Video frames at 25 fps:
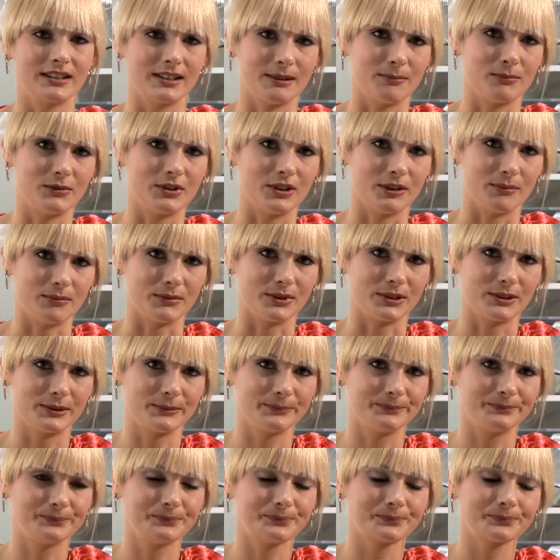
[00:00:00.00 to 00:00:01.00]
symptoms.
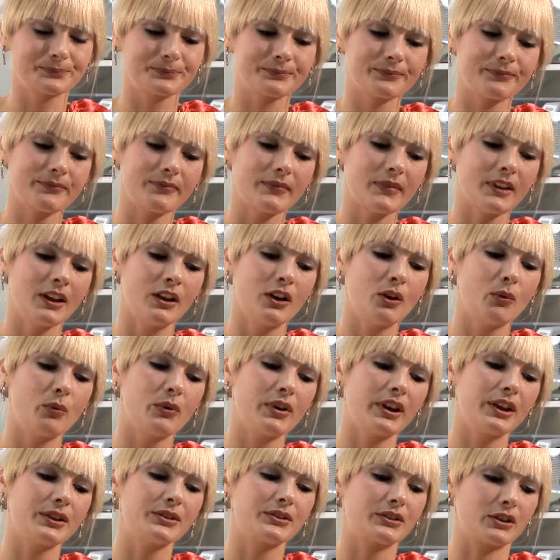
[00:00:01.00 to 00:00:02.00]

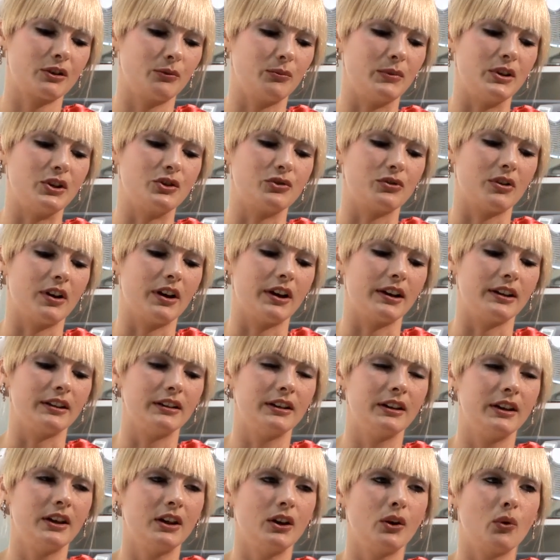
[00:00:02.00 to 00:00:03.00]
What else can we try?
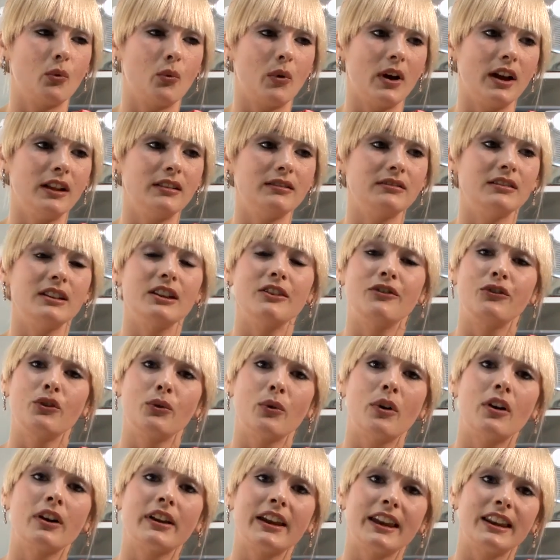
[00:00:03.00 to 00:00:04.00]
Well, if
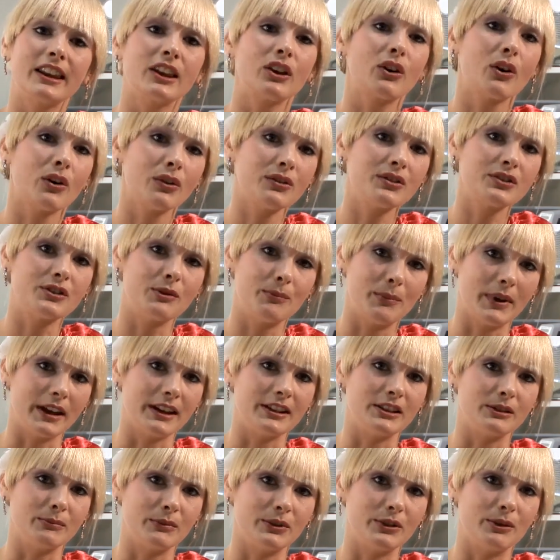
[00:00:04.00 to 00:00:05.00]
you are getting
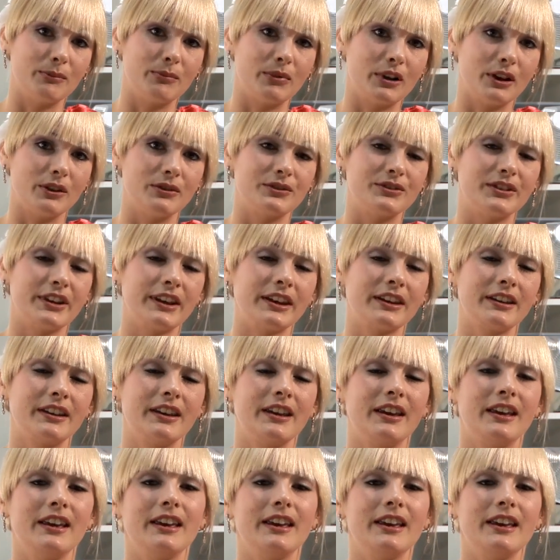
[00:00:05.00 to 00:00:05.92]
constipated with the bloating,